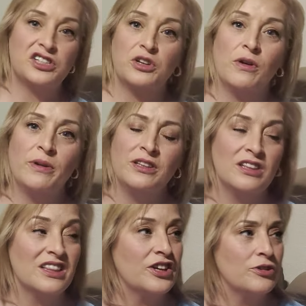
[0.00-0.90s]
tissue. I
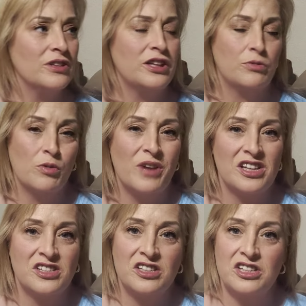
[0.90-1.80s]
went literally through a
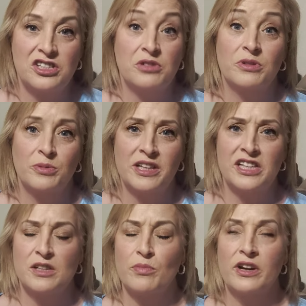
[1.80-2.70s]
box of tissue in 3
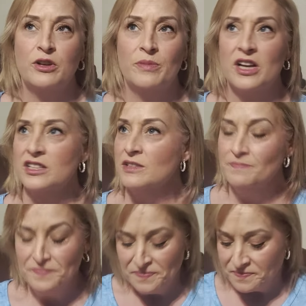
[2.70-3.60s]
days, a brand new
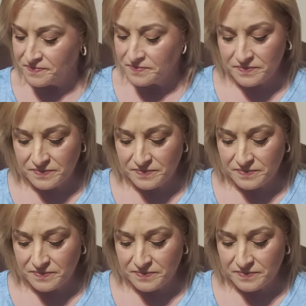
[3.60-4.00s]
box.